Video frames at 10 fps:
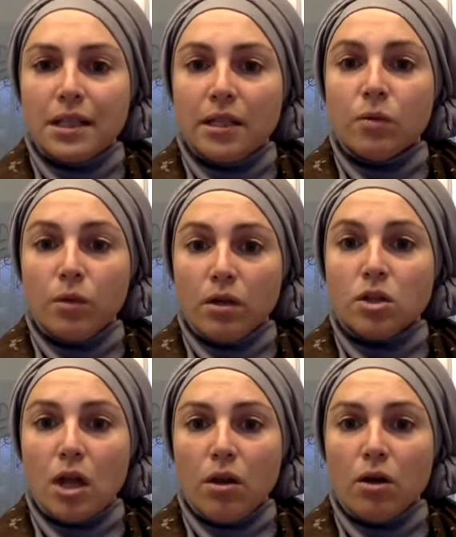dealing with
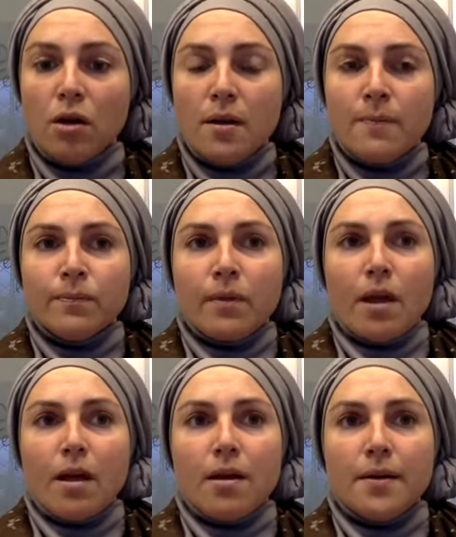each other,
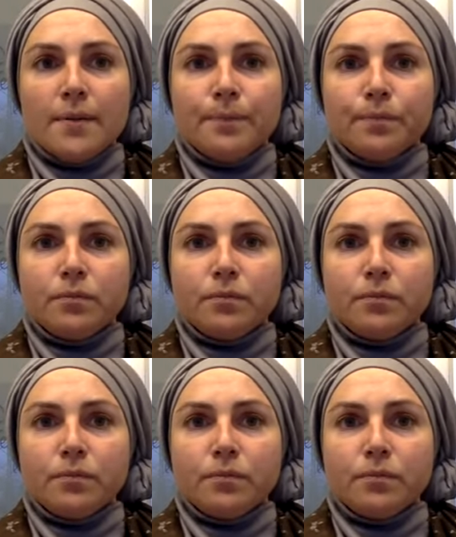um,